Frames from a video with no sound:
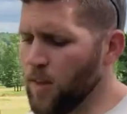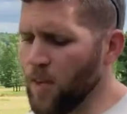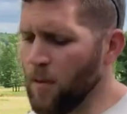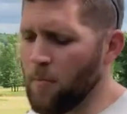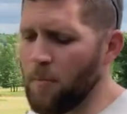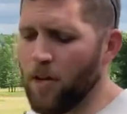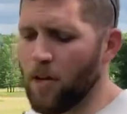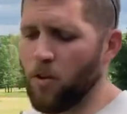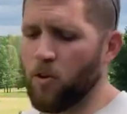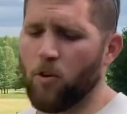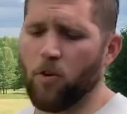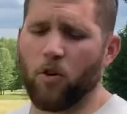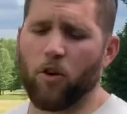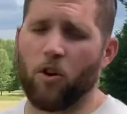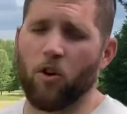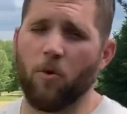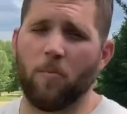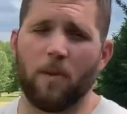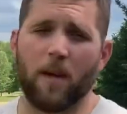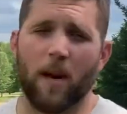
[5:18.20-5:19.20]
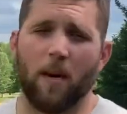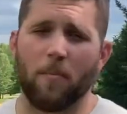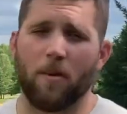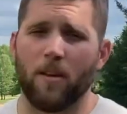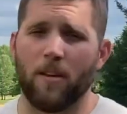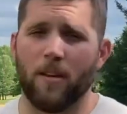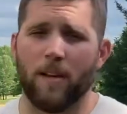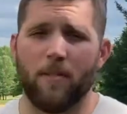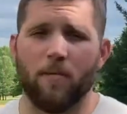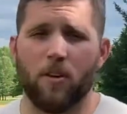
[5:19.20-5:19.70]
bit a little coop, and I'm gonna
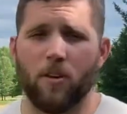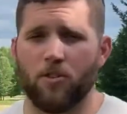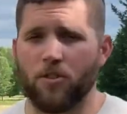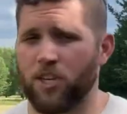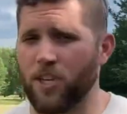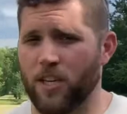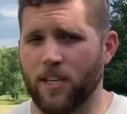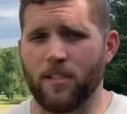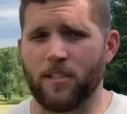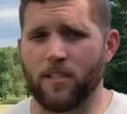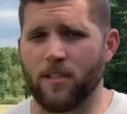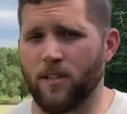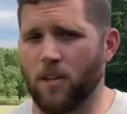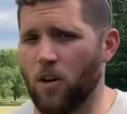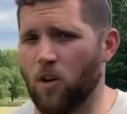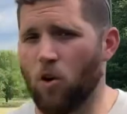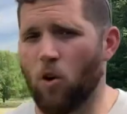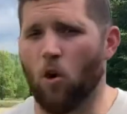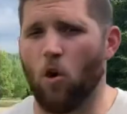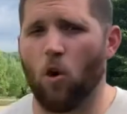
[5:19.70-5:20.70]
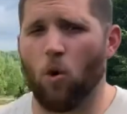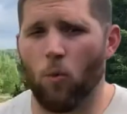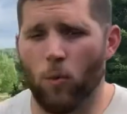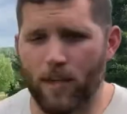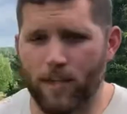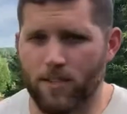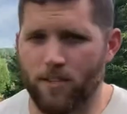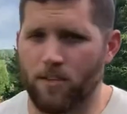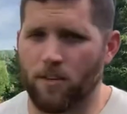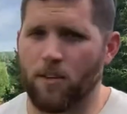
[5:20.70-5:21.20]
leave those chickens in there all
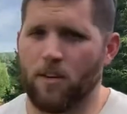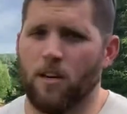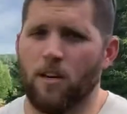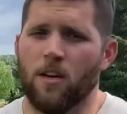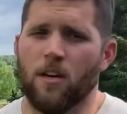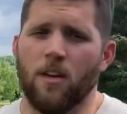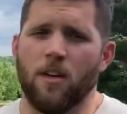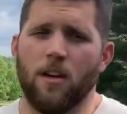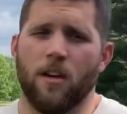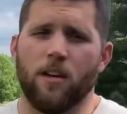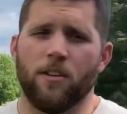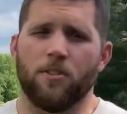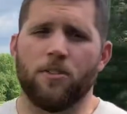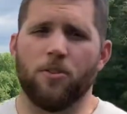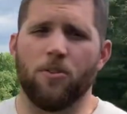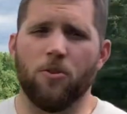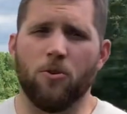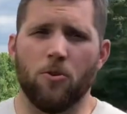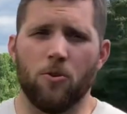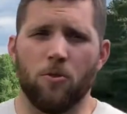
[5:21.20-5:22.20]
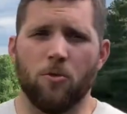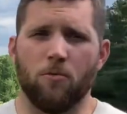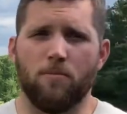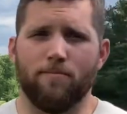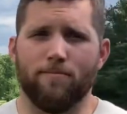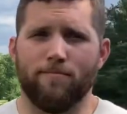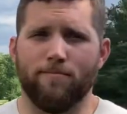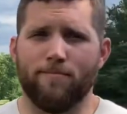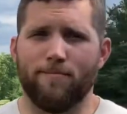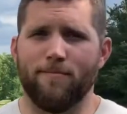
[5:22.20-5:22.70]
winter to
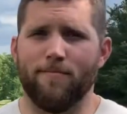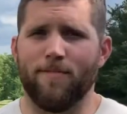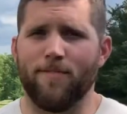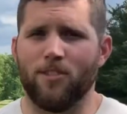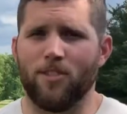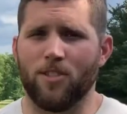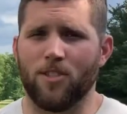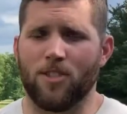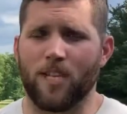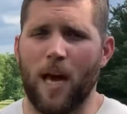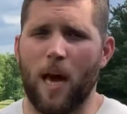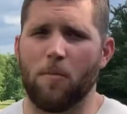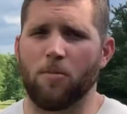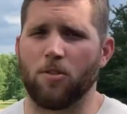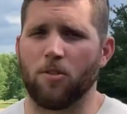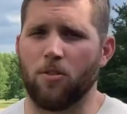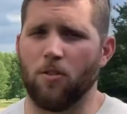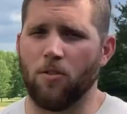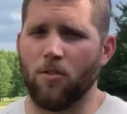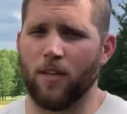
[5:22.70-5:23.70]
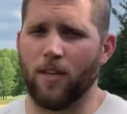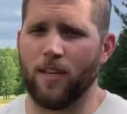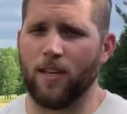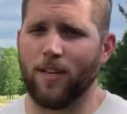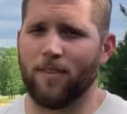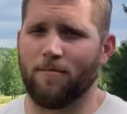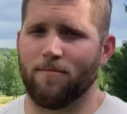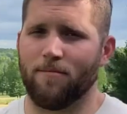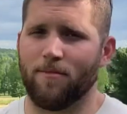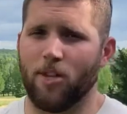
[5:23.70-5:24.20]
just
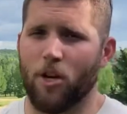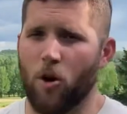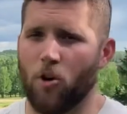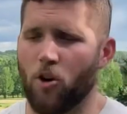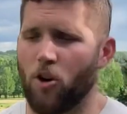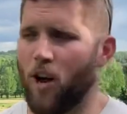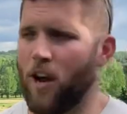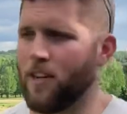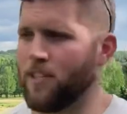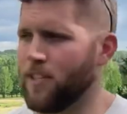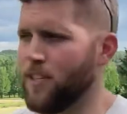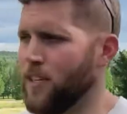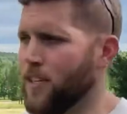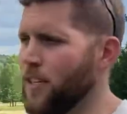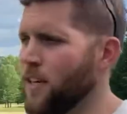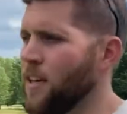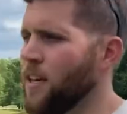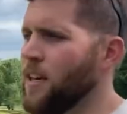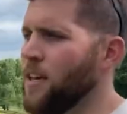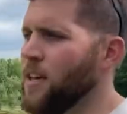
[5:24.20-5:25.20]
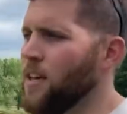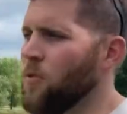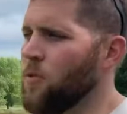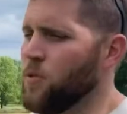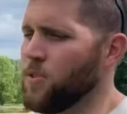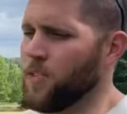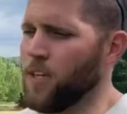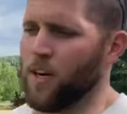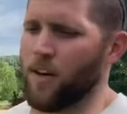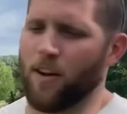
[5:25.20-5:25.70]
absolutely go crazy,
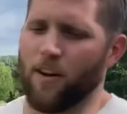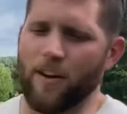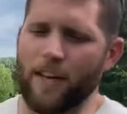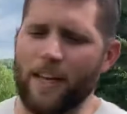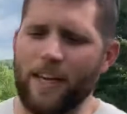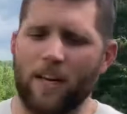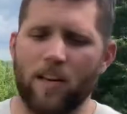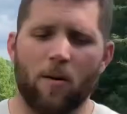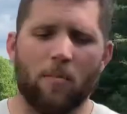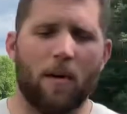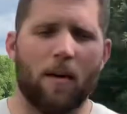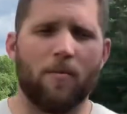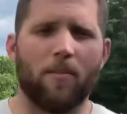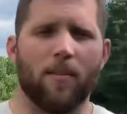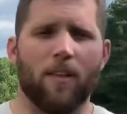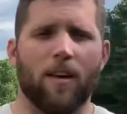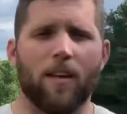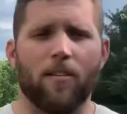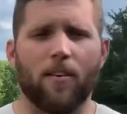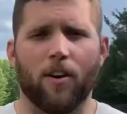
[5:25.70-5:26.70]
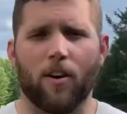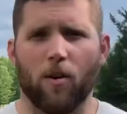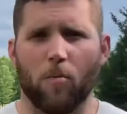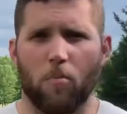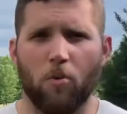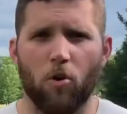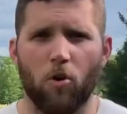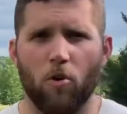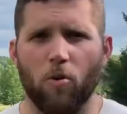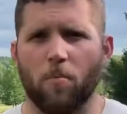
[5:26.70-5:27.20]
which they're gonna eat up everything. They're gonna
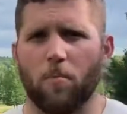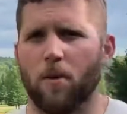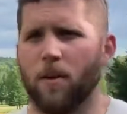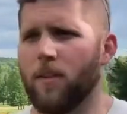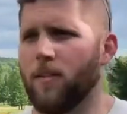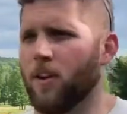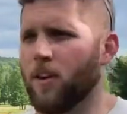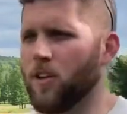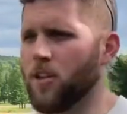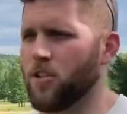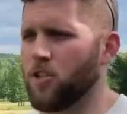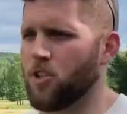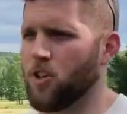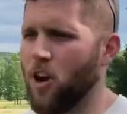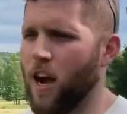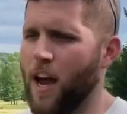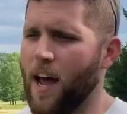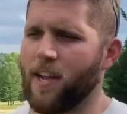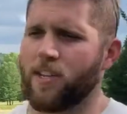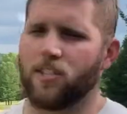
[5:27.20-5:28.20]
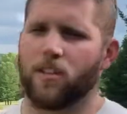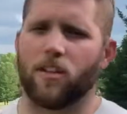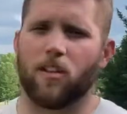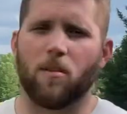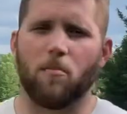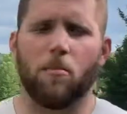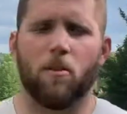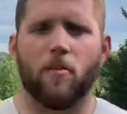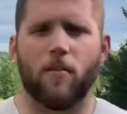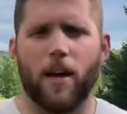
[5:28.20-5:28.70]
poop, they're gonna scratch, they're
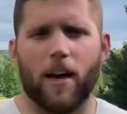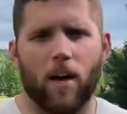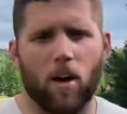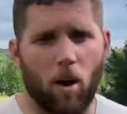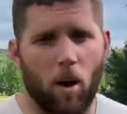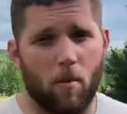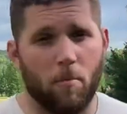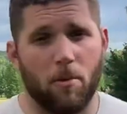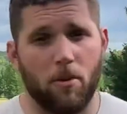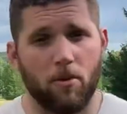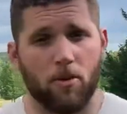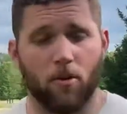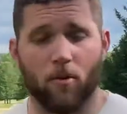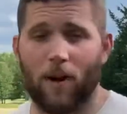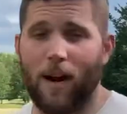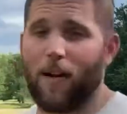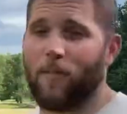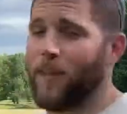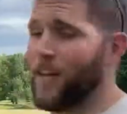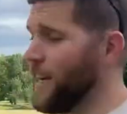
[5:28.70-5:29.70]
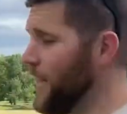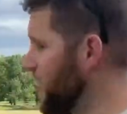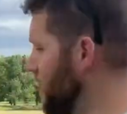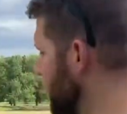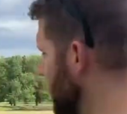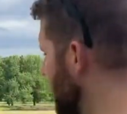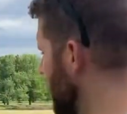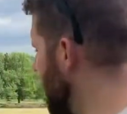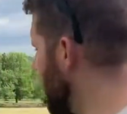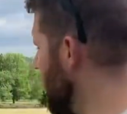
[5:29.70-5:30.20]
gonna move that compost around that is
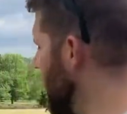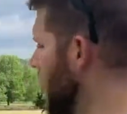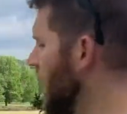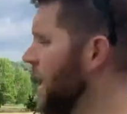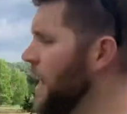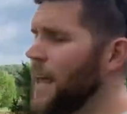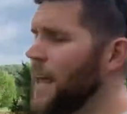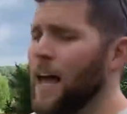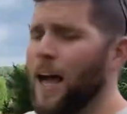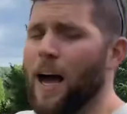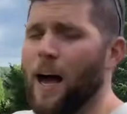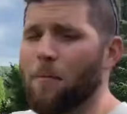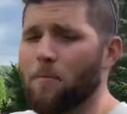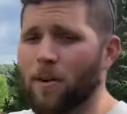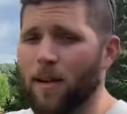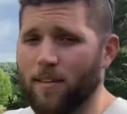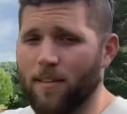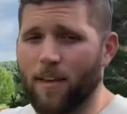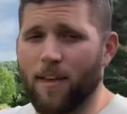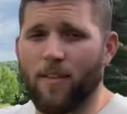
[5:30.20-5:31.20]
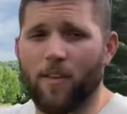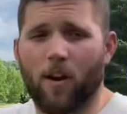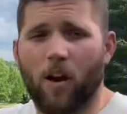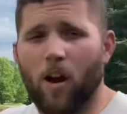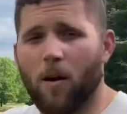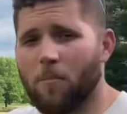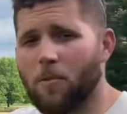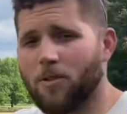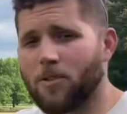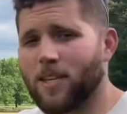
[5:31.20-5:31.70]
in there. I'm not saying the
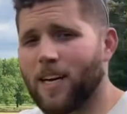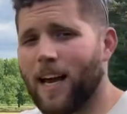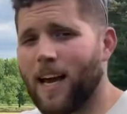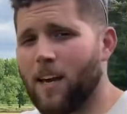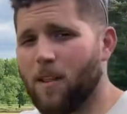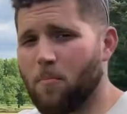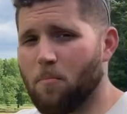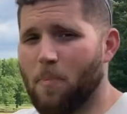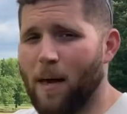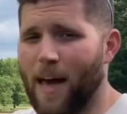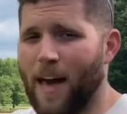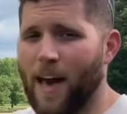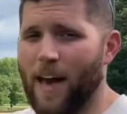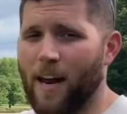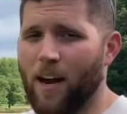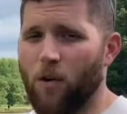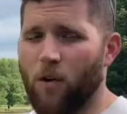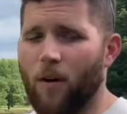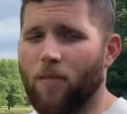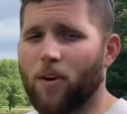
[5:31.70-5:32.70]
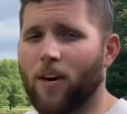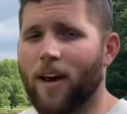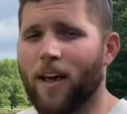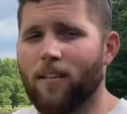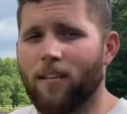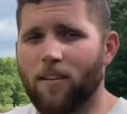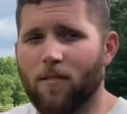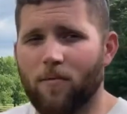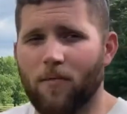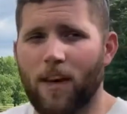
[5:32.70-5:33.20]
compost I got is bad. However, it has
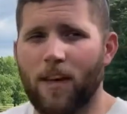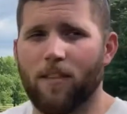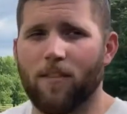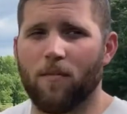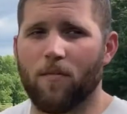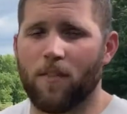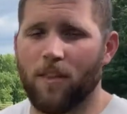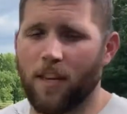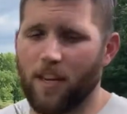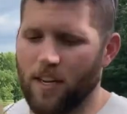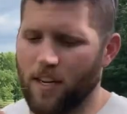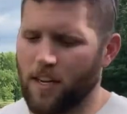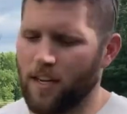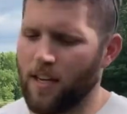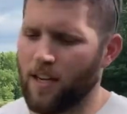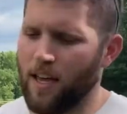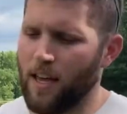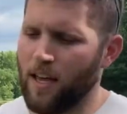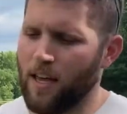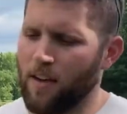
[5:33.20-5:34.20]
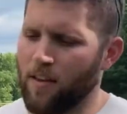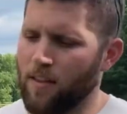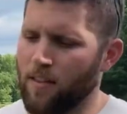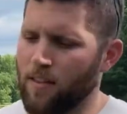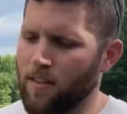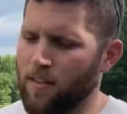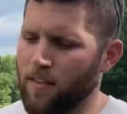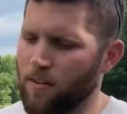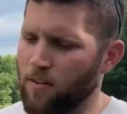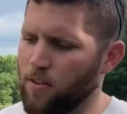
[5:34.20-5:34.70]
an invasive seed in it, and
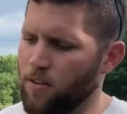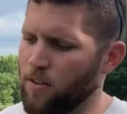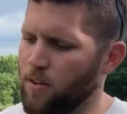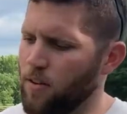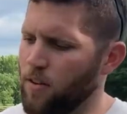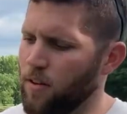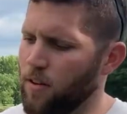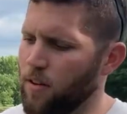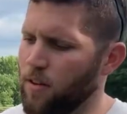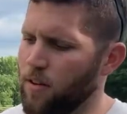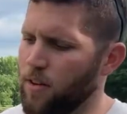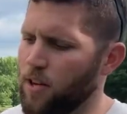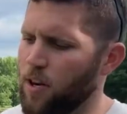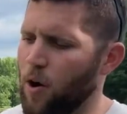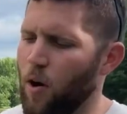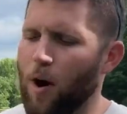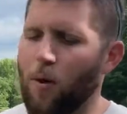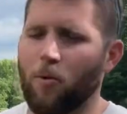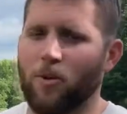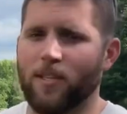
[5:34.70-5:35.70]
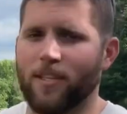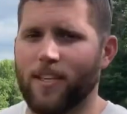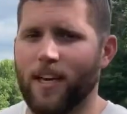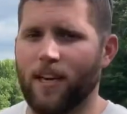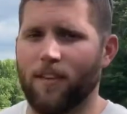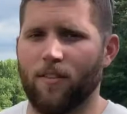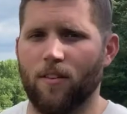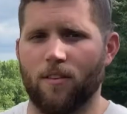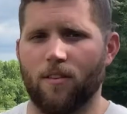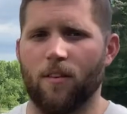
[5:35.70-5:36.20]
uh, you know I wouldn't
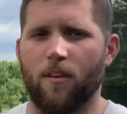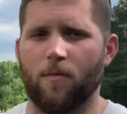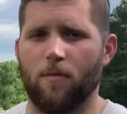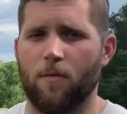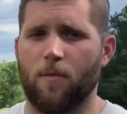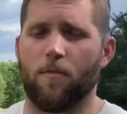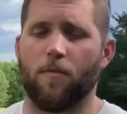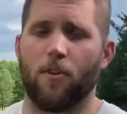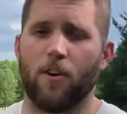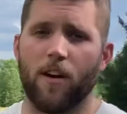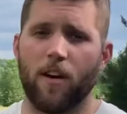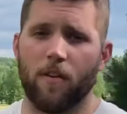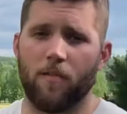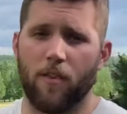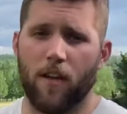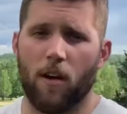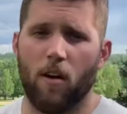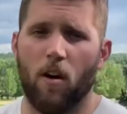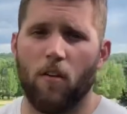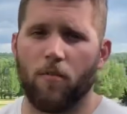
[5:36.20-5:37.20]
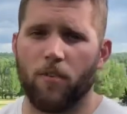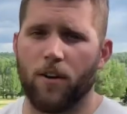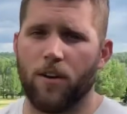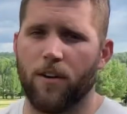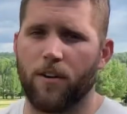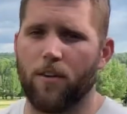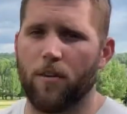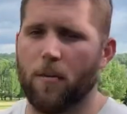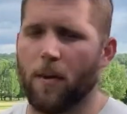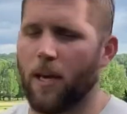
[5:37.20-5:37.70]
take this stuff for free if they offered
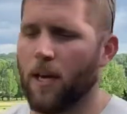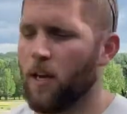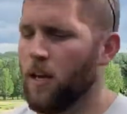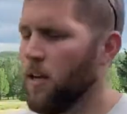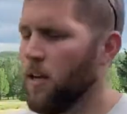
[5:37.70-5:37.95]
it to me.